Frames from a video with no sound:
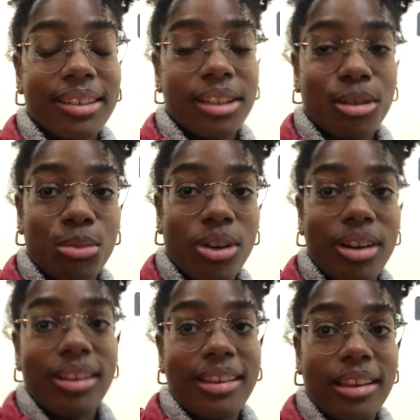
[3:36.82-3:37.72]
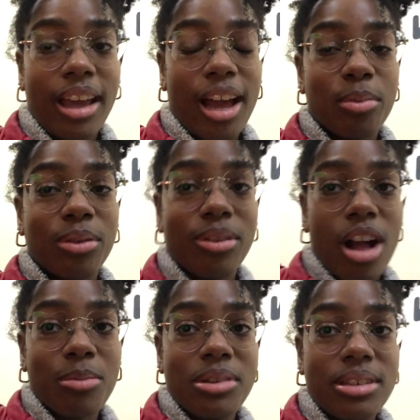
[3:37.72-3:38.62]
Good morning. Happy
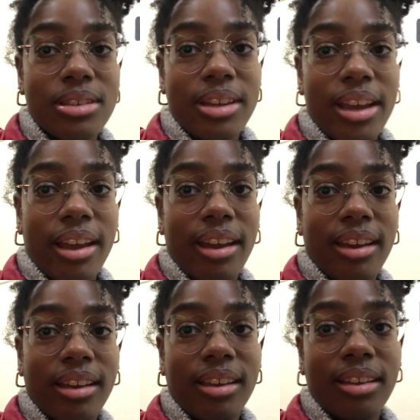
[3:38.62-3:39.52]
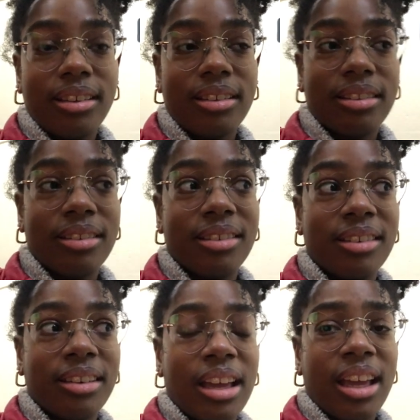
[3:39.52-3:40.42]
Vlogmas day
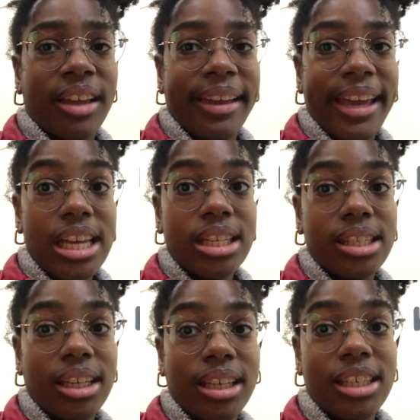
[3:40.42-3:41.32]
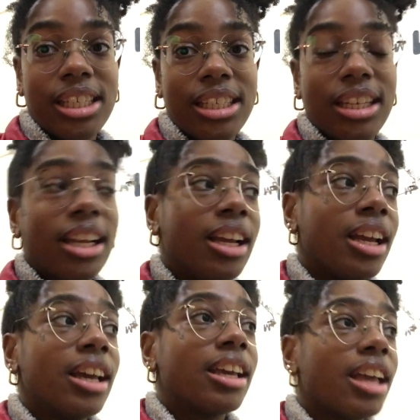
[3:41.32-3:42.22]
18.
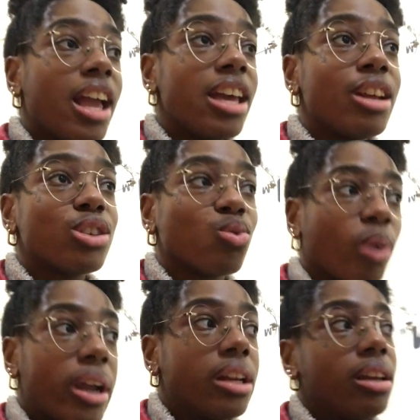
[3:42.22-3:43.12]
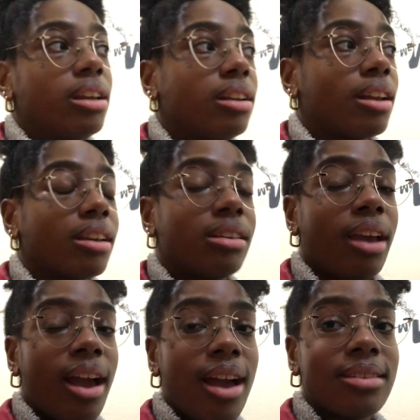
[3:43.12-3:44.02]
It is raining
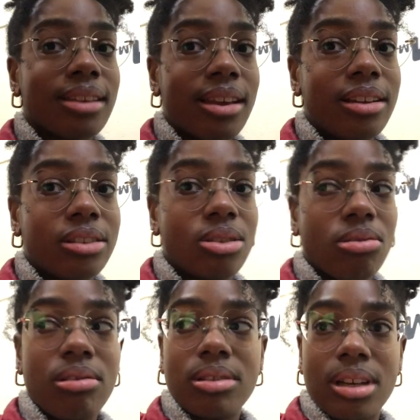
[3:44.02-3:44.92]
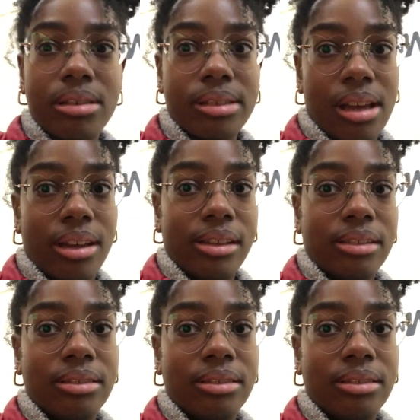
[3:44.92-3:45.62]
cats and dogs outside.